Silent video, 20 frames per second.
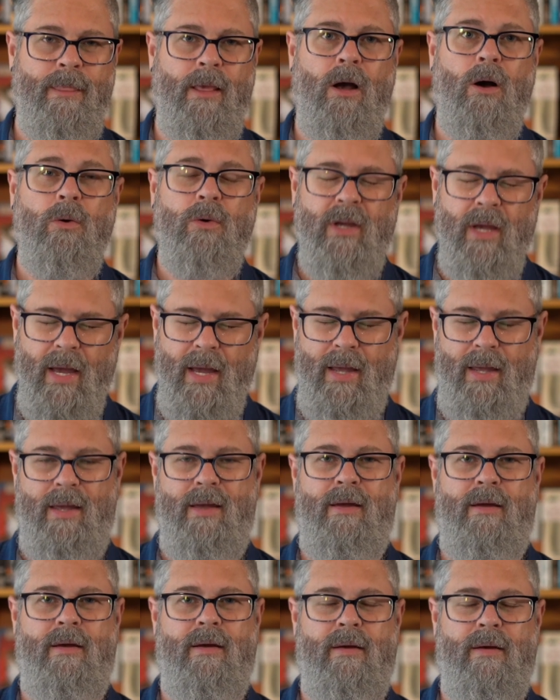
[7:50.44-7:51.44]

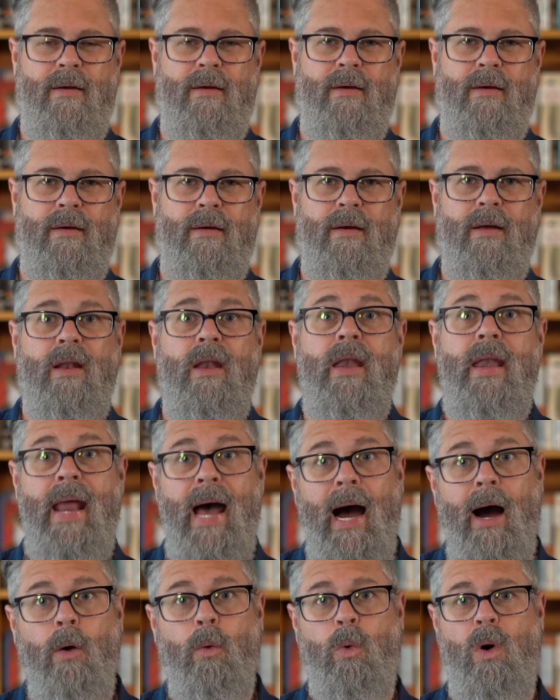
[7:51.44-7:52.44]
Okay,
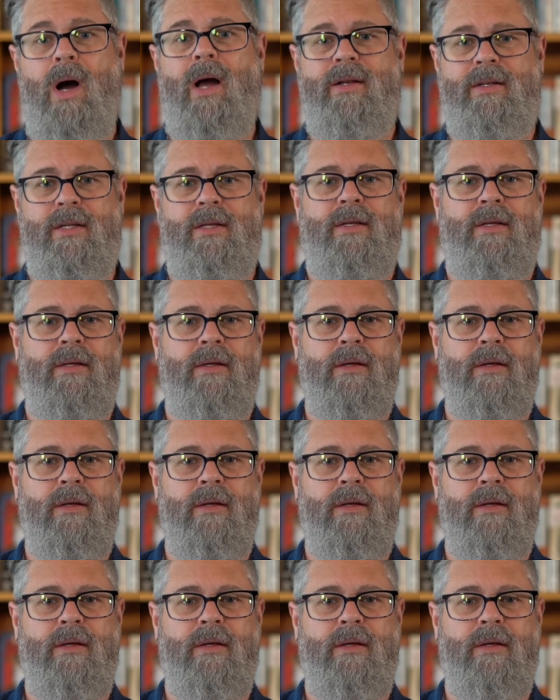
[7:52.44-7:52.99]
now what?